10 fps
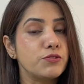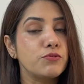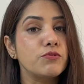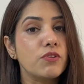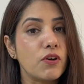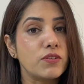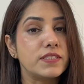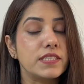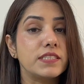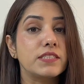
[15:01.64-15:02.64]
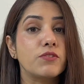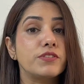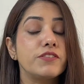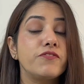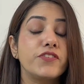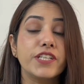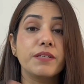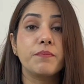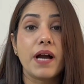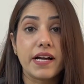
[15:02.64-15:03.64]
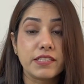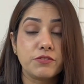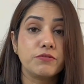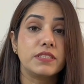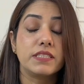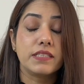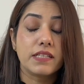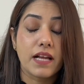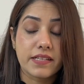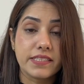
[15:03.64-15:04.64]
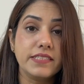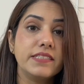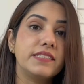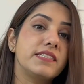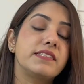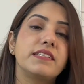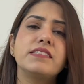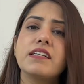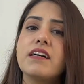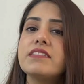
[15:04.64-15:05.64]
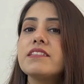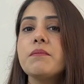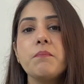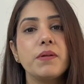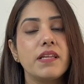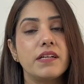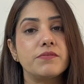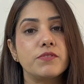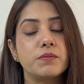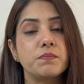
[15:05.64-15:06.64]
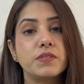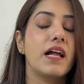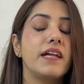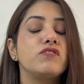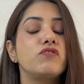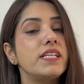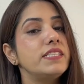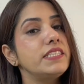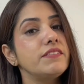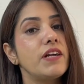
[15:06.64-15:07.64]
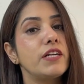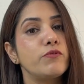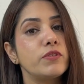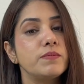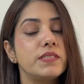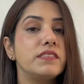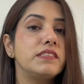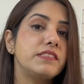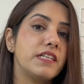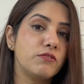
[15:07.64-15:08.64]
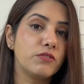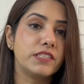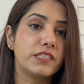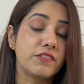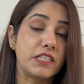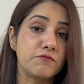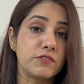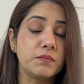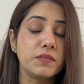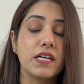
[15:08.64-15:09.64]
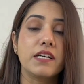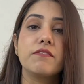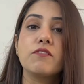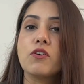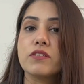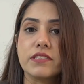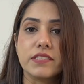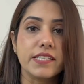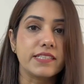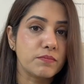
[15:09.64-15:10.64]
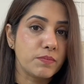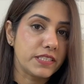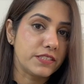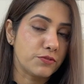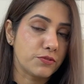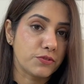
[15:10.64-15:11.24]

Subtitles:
two clauses or referring back to an antecedent are simple adverbs. And relative adverbs and interrogative adverbs I have already explained to